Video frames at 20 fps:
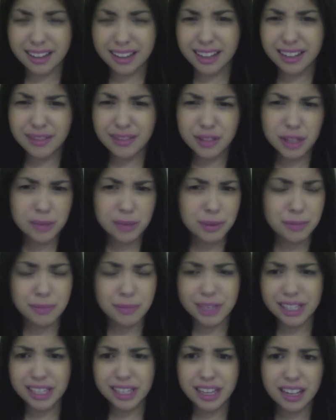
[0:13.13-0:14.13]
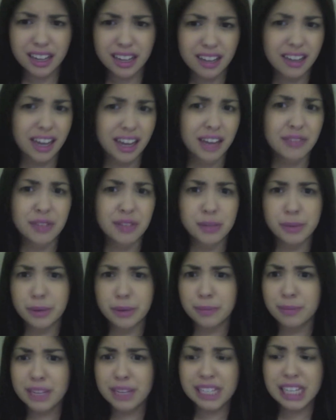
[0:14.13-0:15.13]
Things have just been busy, life has
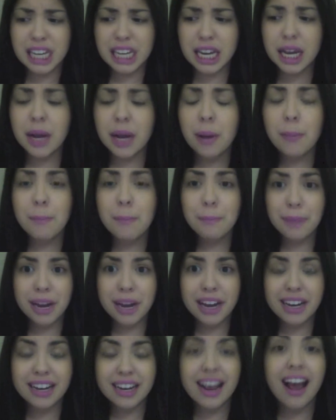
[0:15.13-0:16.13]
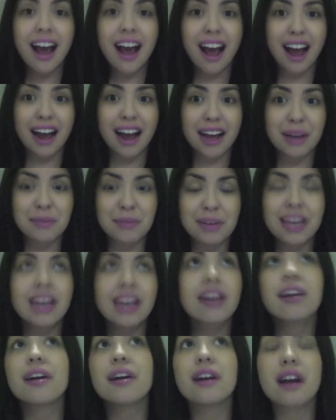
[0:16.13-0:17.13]
been busy, but I am
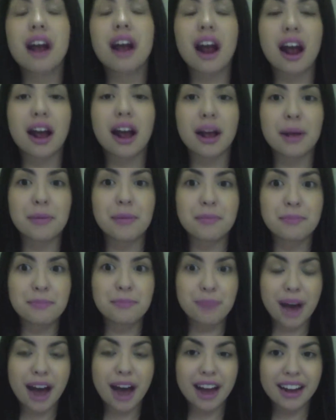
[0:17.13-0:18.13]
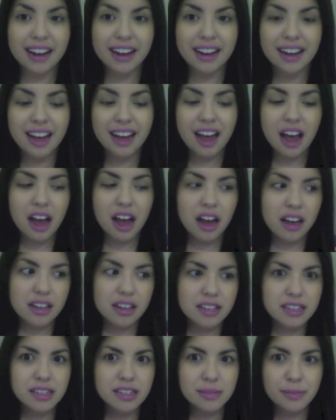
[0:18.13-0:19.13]
here, I'm back.
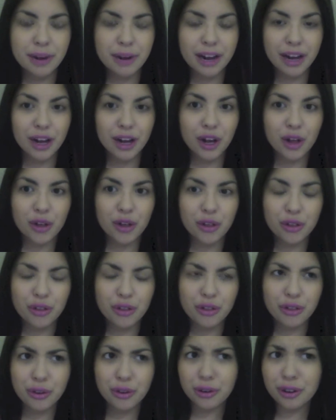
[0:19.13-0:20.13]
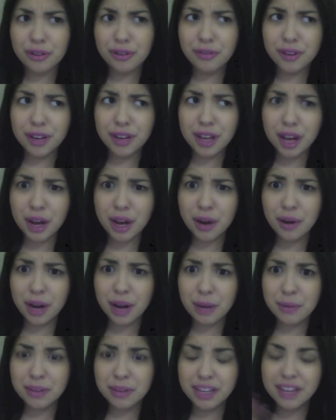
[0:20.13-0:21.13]
This is my third video,
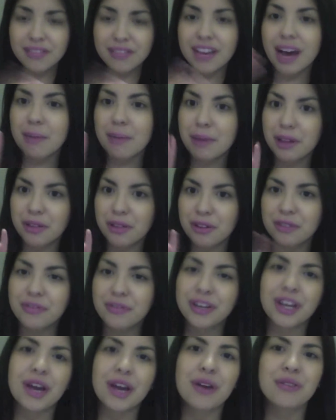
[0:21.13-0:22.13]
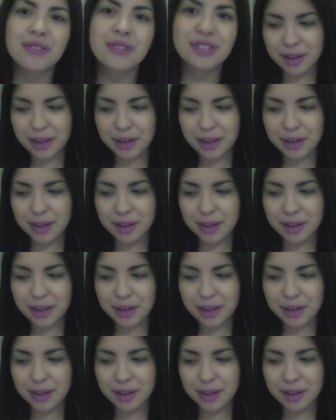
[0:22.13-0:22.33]
I believe. Yeah, my third video.